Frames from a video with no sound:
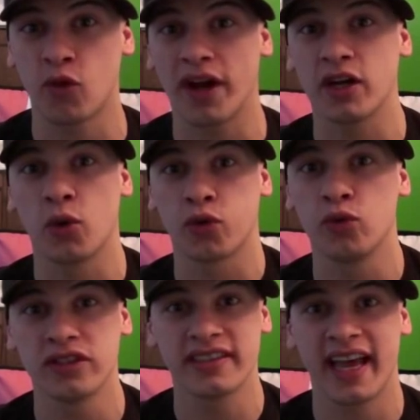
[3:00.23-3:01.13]
before I go
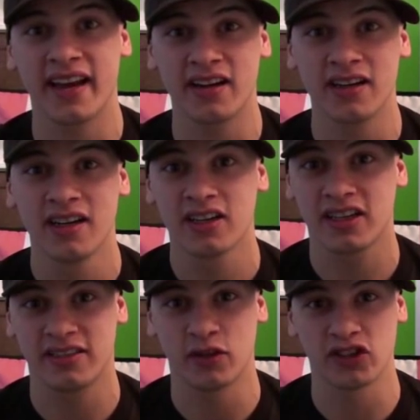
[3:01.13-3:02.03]
through the scanner,
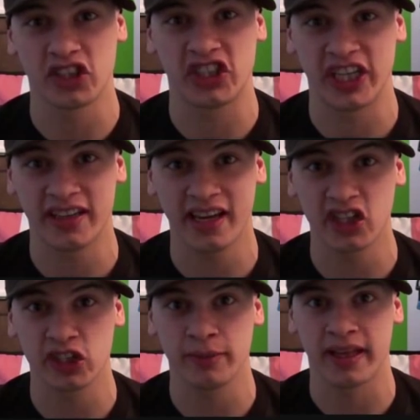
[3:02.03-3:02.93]
because if there's a chick
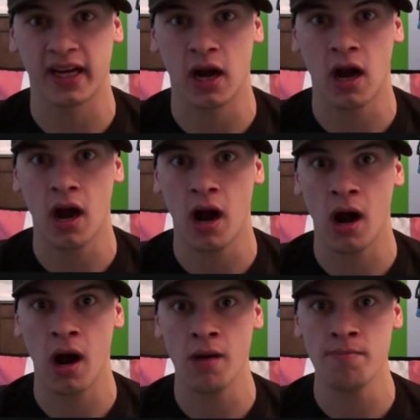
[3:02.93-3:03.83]
there, she'd be like,
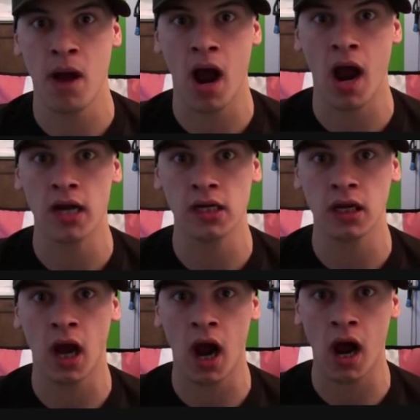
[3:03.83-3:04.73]
Oh my
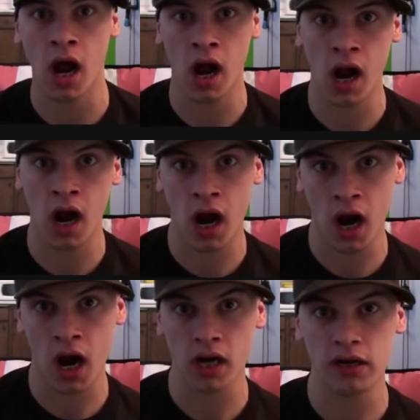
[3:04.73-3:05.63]

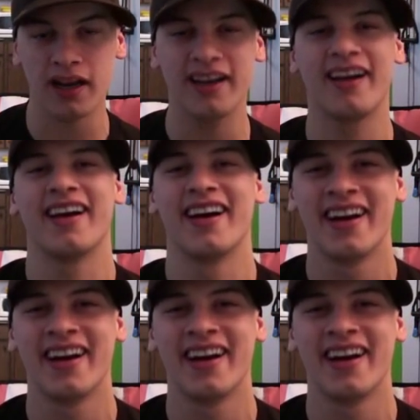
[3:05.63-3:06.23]
god!